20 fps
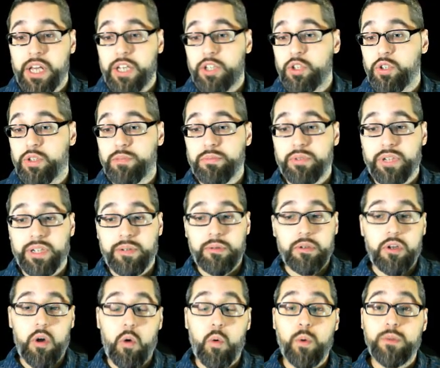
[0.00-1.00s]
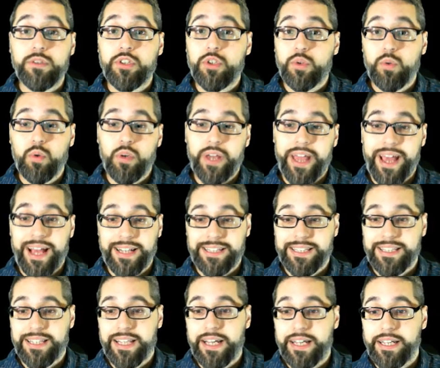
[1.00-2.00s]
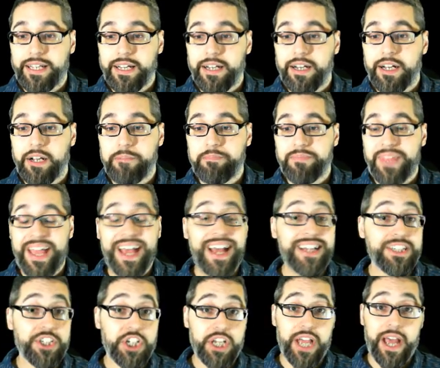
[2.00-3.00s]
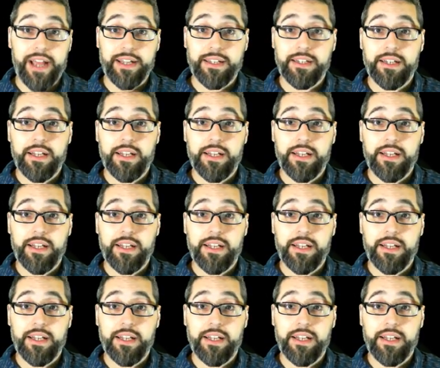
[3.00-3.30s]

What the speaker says: You can bring old school cats like Hachiak